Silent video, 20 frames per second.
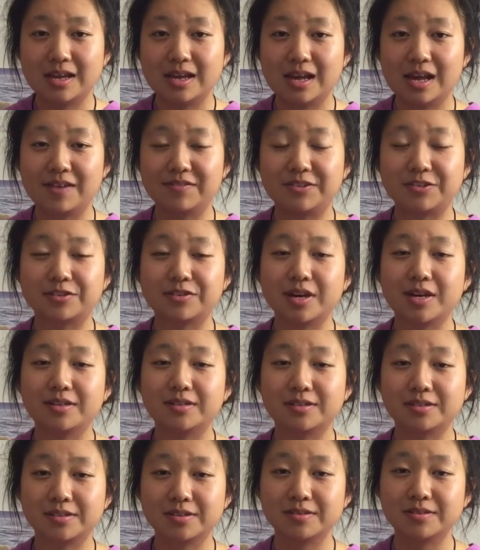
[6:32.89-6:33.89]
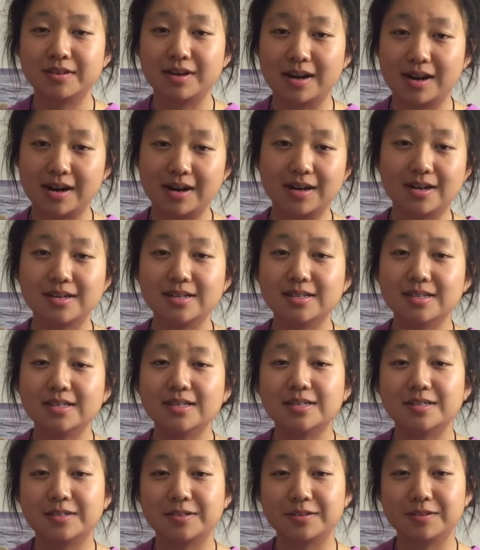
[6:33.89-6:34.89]
have tried so hard
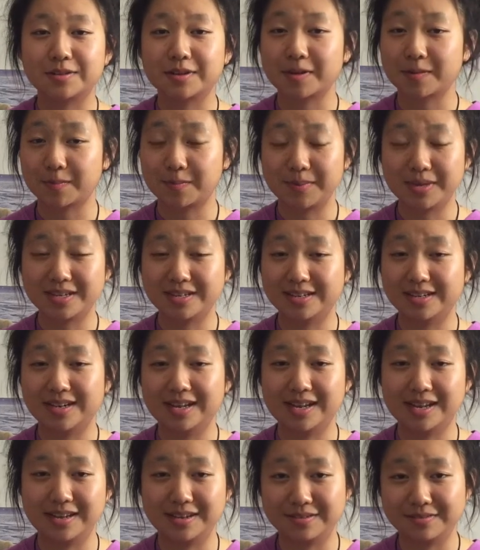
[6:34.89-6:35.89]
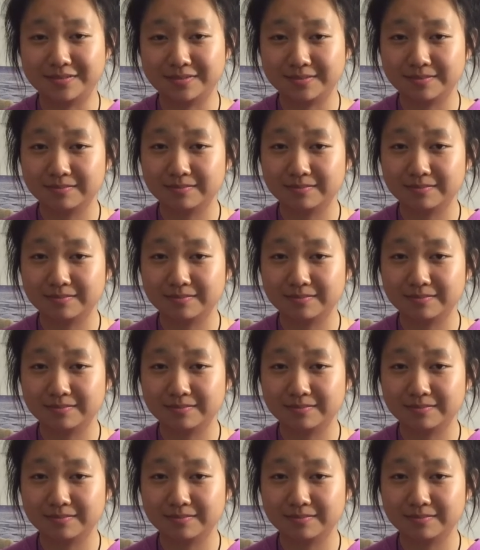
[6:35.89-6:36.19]
to keep me alive.